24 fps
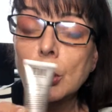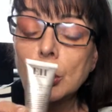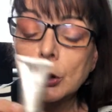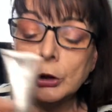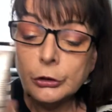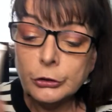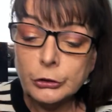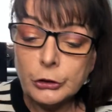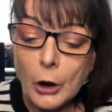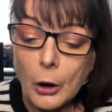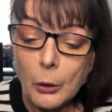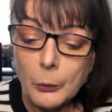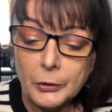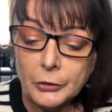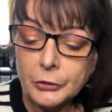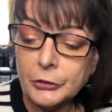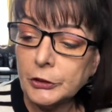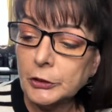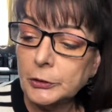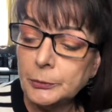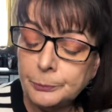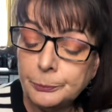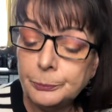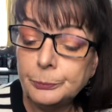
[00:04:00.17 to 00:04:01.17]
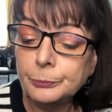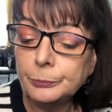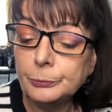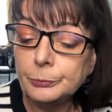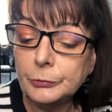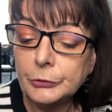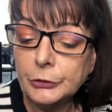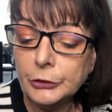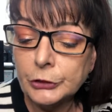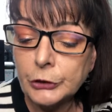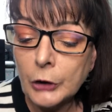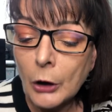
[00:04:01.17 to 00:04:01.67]
So it's a
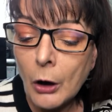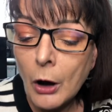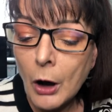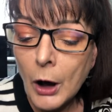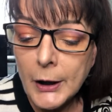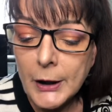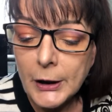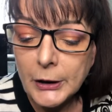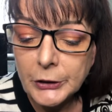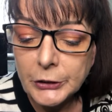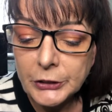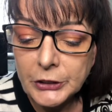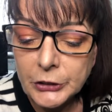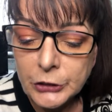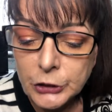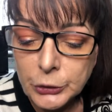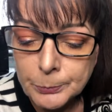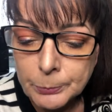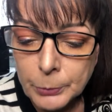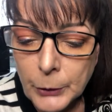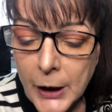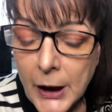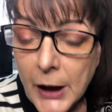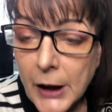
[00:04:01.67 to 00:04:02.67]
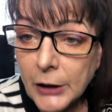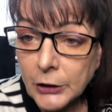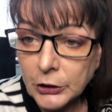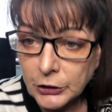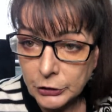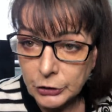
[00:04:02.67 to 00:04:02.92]
high-endish brand.